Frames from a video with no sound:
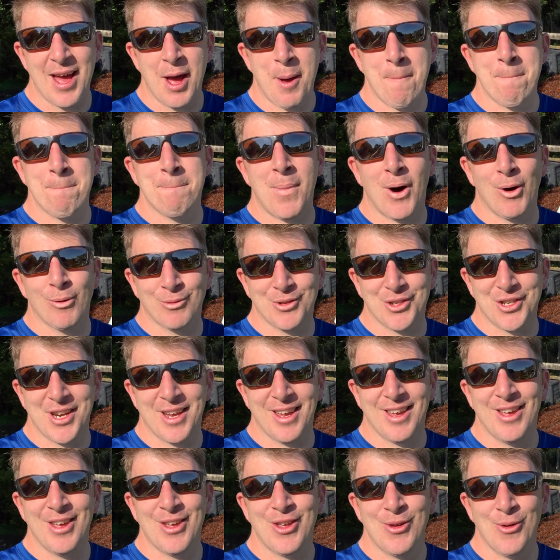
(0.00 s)

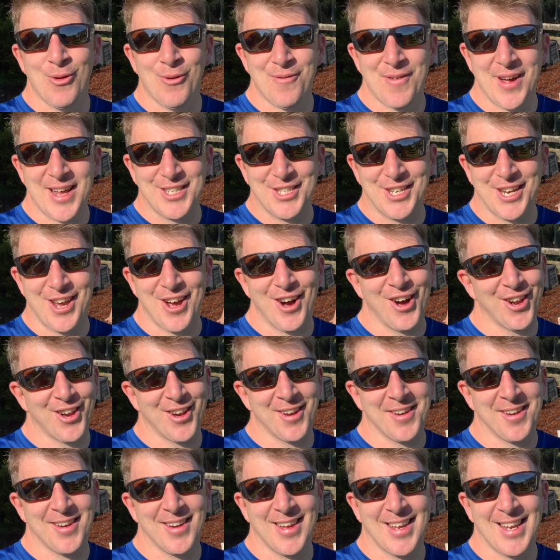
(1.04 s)
mulching your veggie
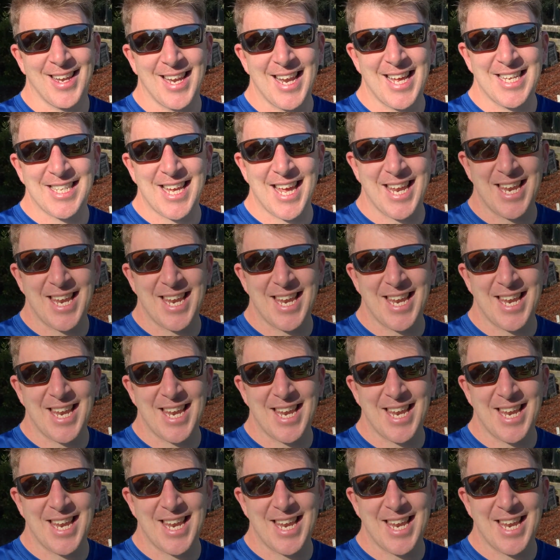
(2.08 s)
garden. Let's get